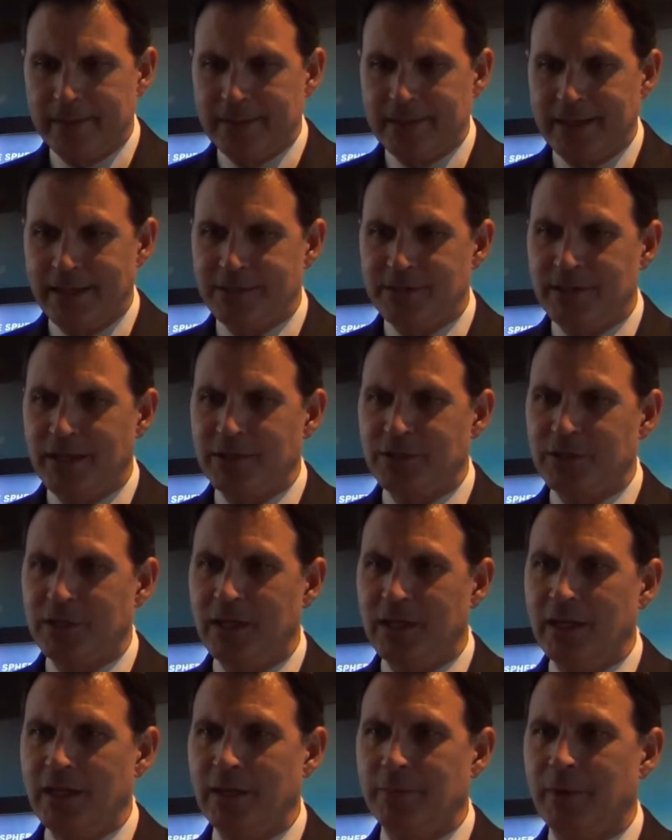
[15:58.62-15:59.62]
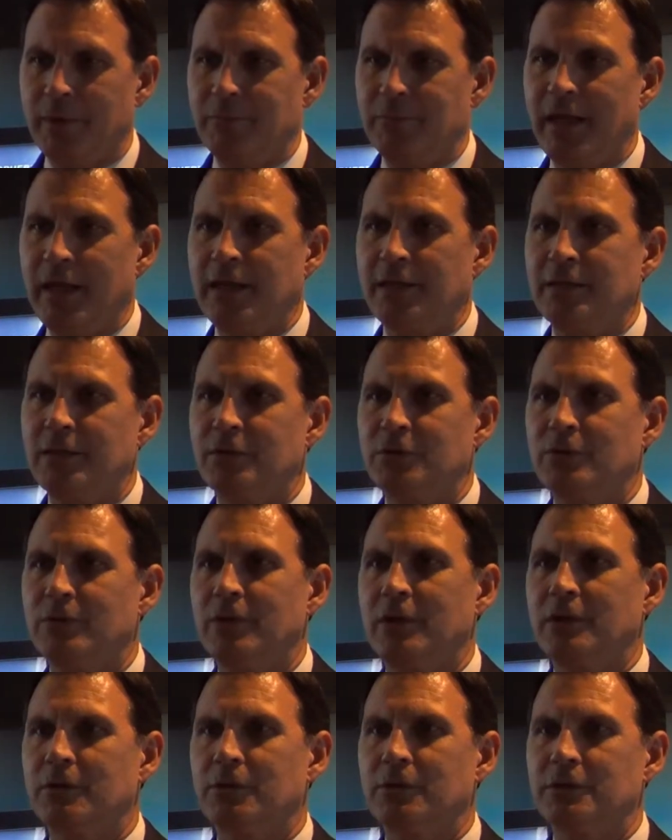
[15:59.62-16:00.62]
That's key, but making these
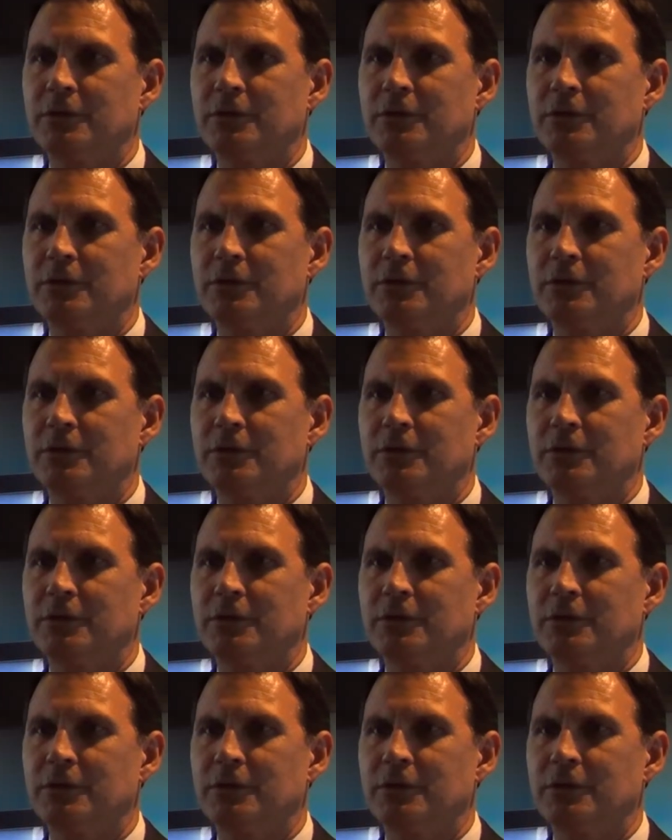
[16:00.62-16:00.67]
critical